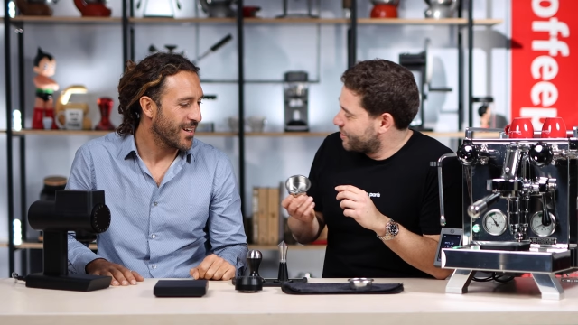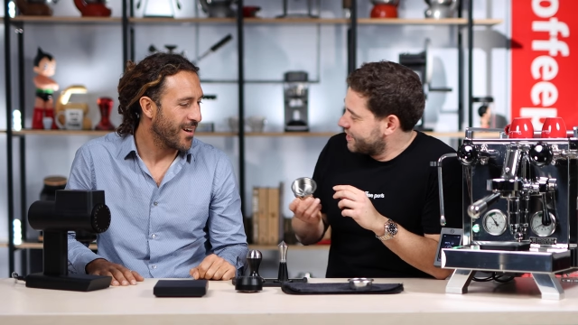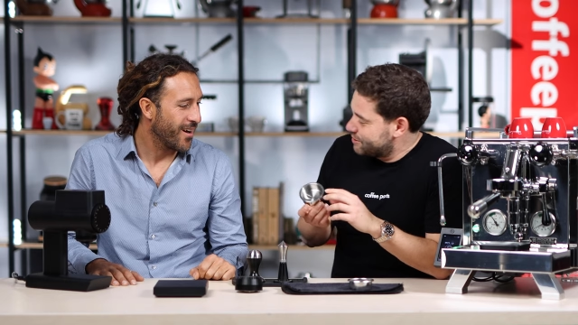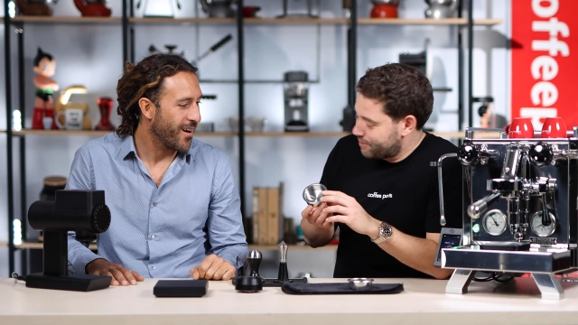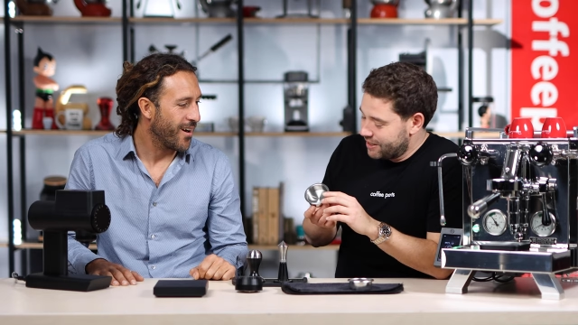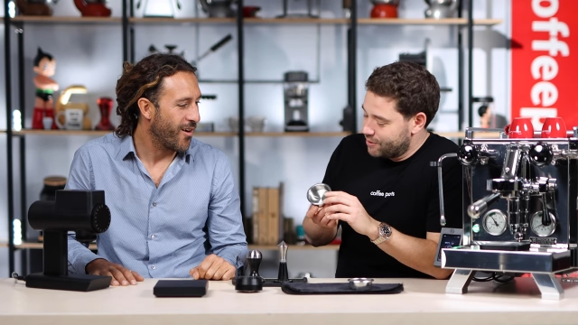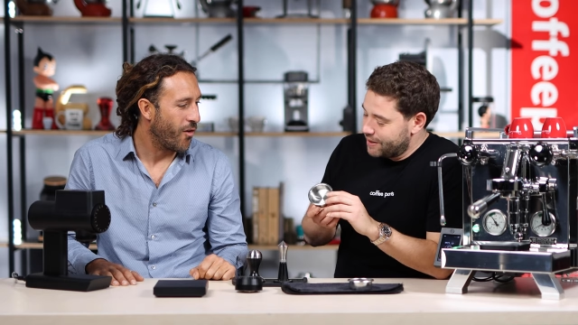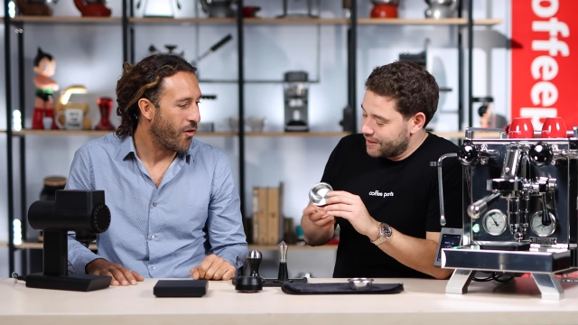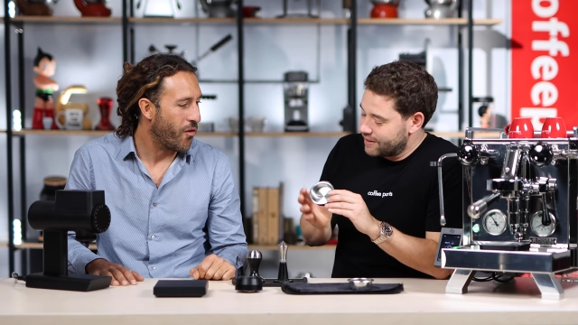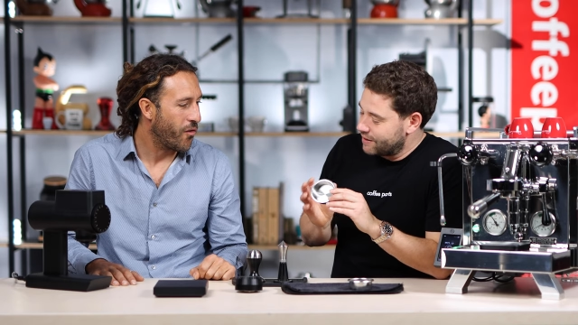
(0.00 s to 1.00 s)
Speaker 1: you want to explain
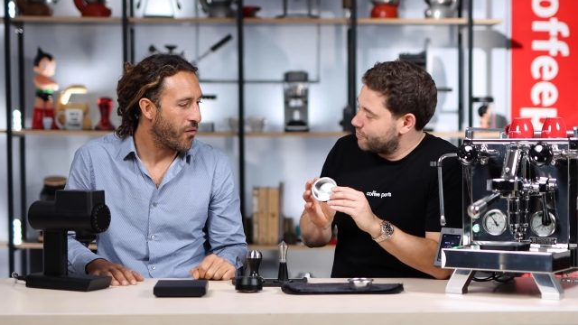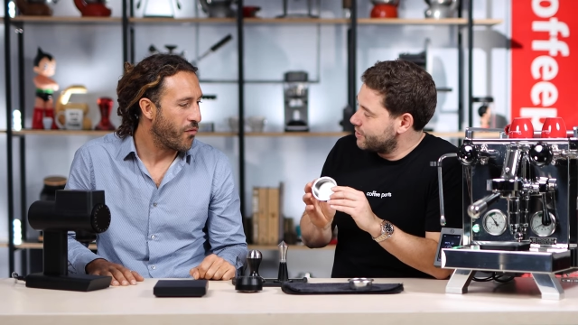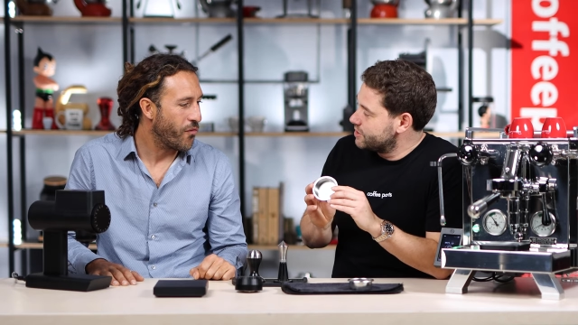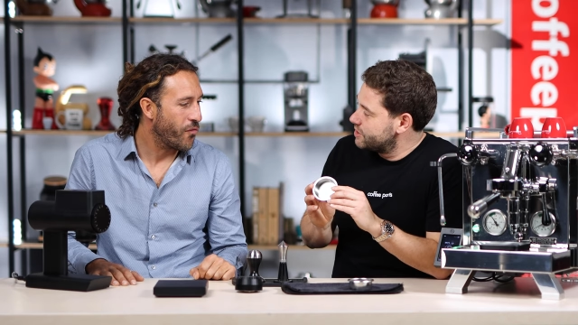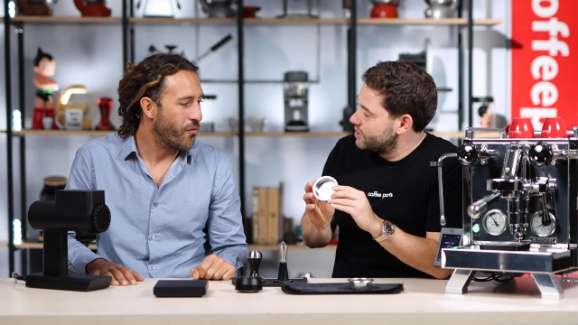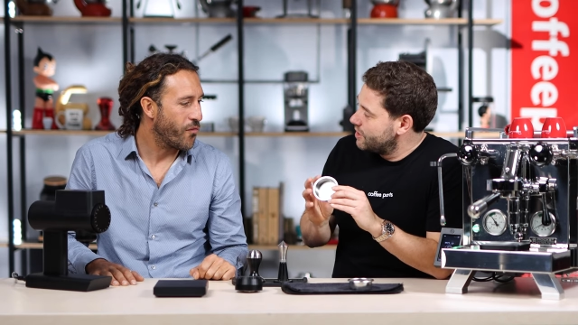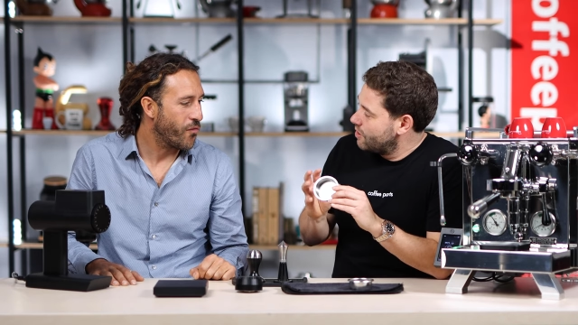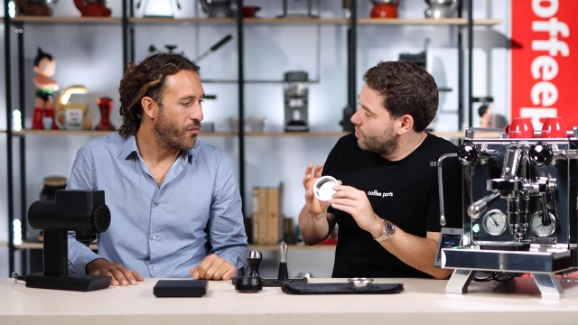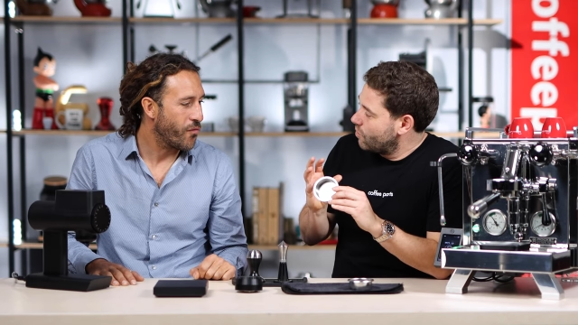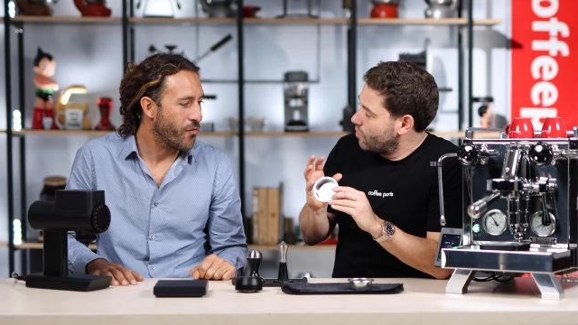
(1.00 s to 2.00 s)
to me the difference
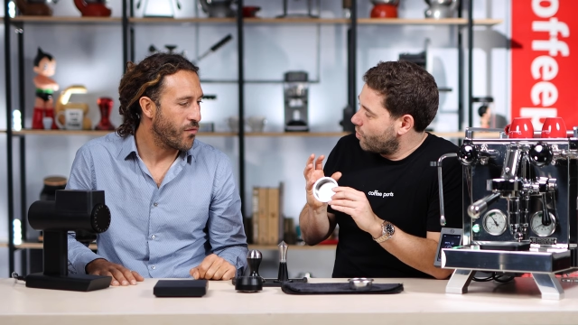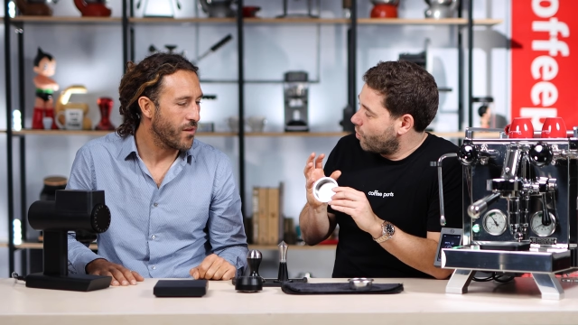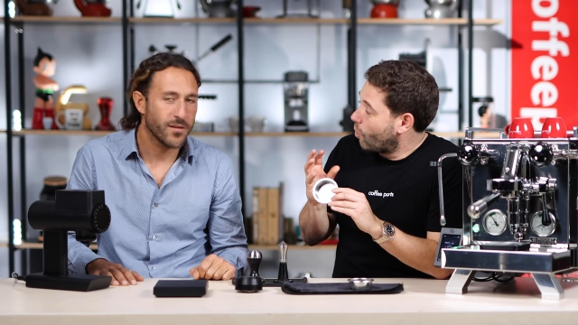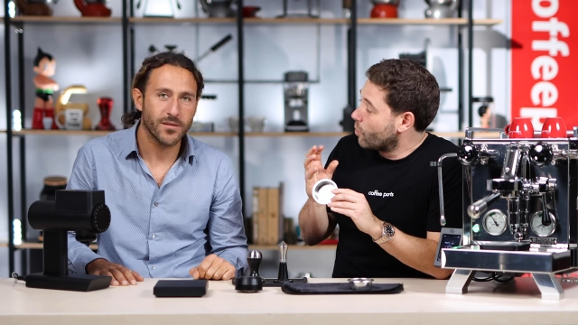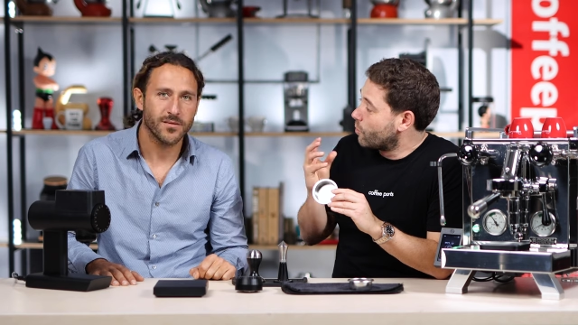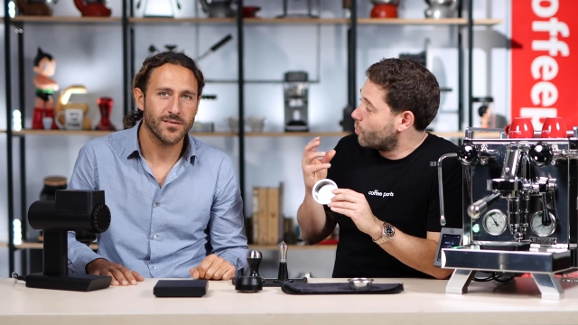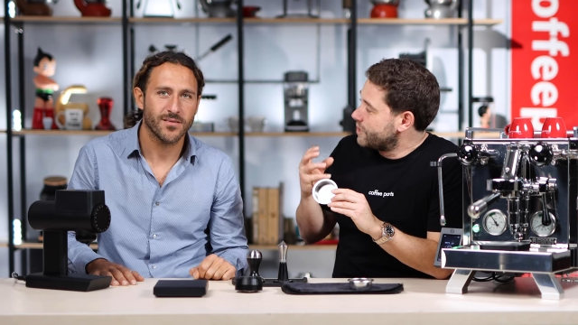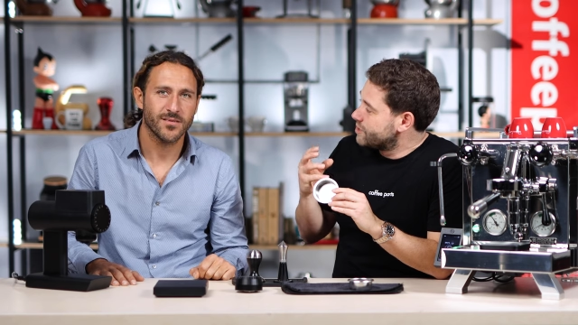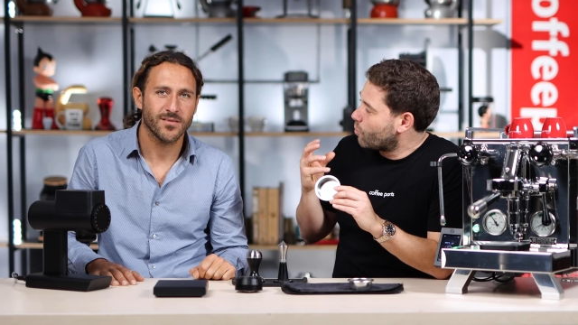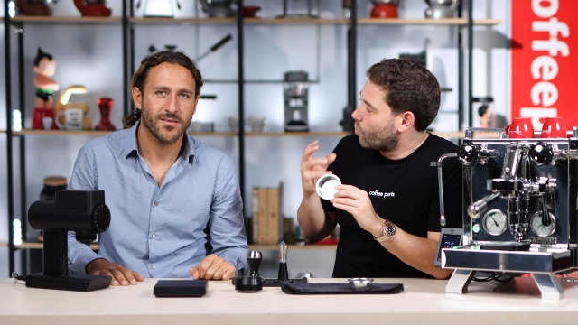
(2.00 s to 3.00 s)
or the
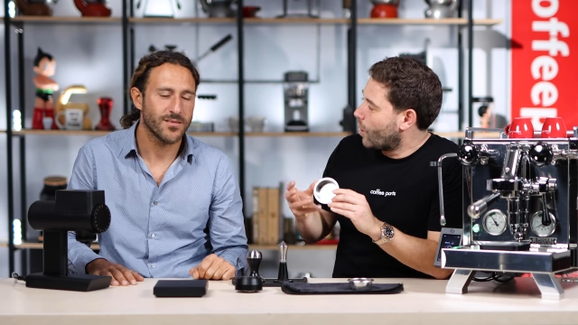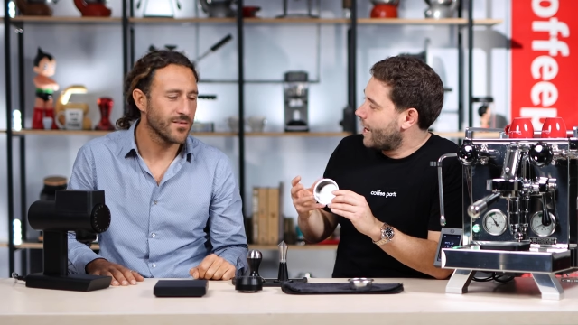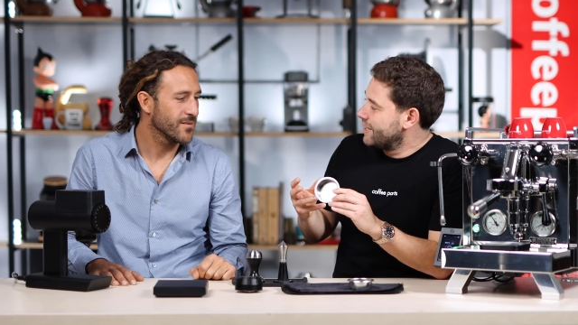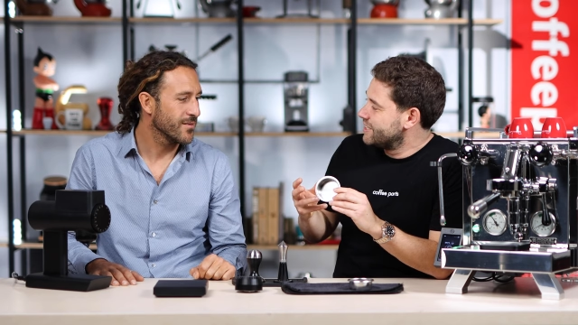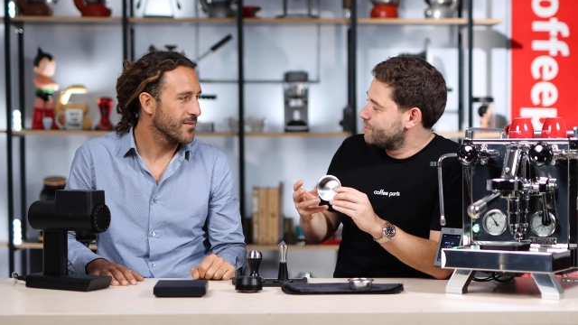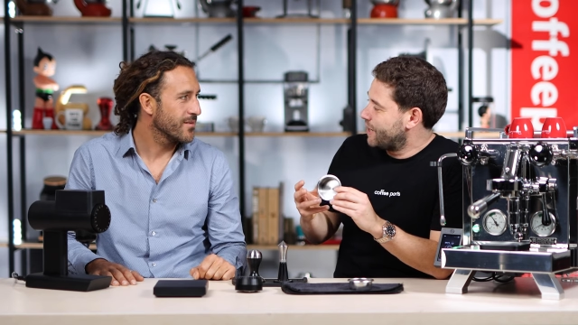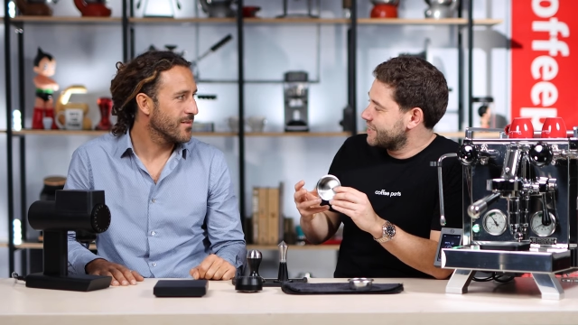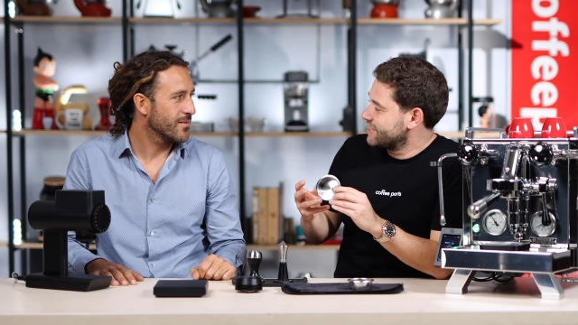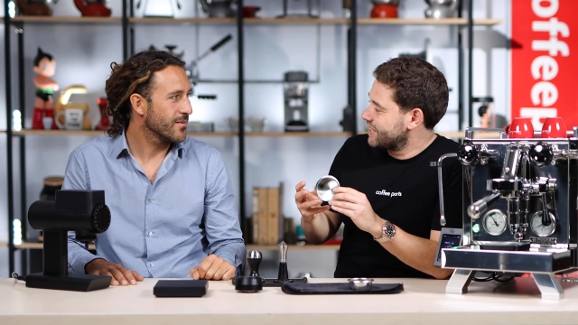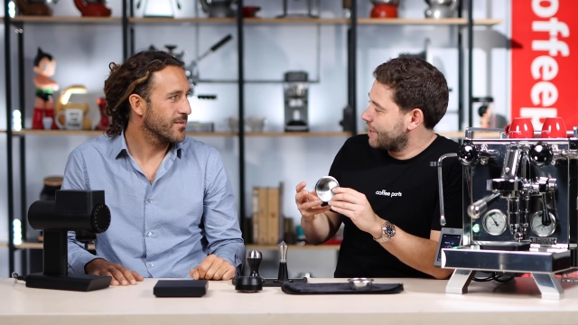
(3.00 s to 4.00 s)
reason why this
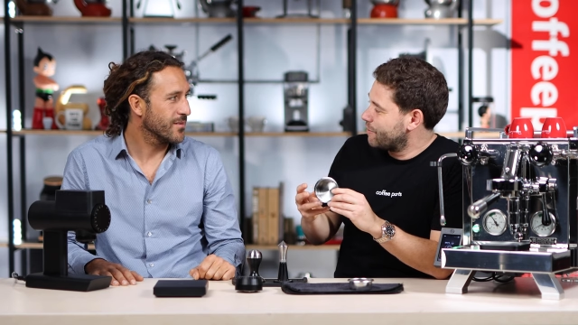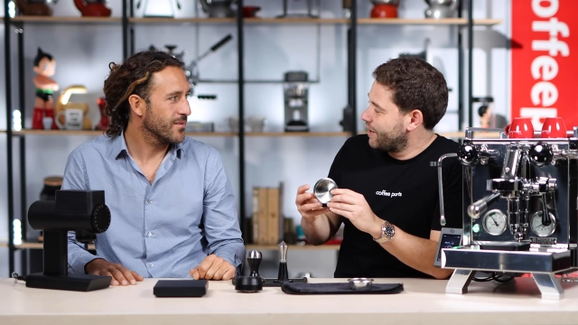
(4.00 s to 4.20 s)
basket came